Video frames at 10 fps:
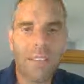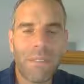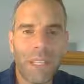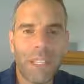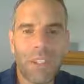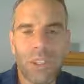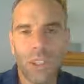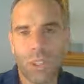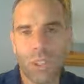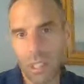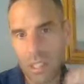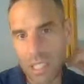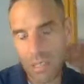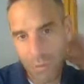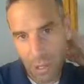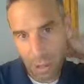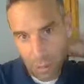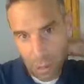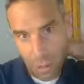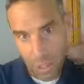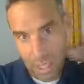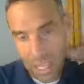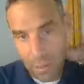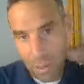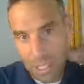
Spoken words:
the half-inch default rules